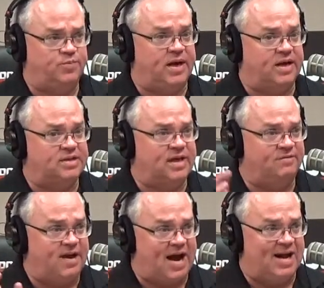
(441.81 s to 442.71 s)
because
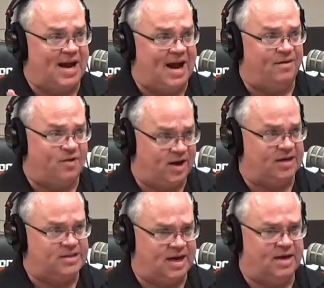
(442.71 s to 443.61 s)
they've got to have, like I
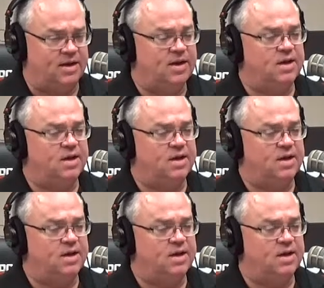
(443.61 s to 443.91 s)
said,